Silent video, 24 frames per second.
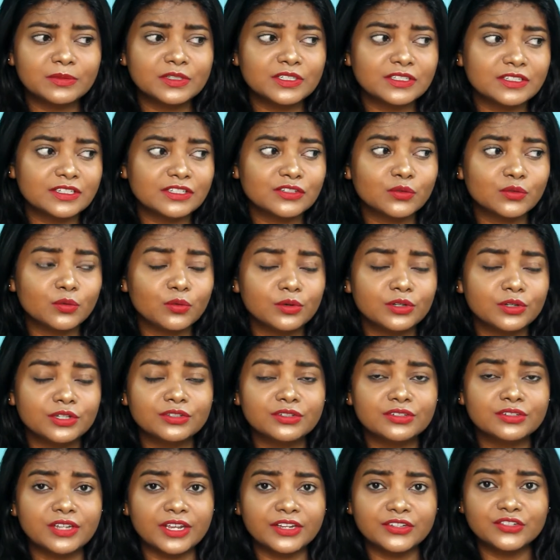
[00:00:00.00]
This is only
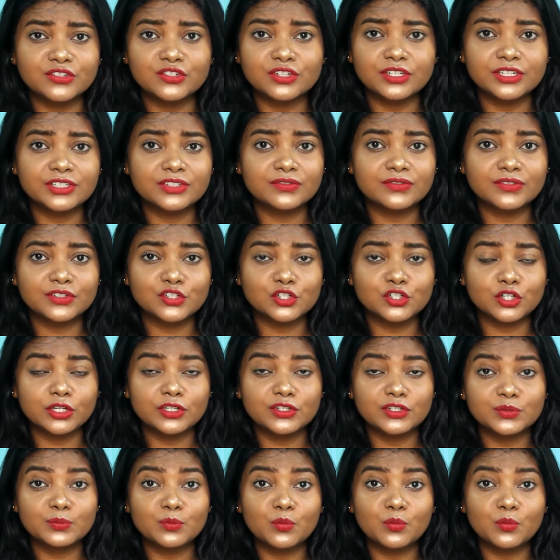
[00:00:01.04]
the 10 shades which is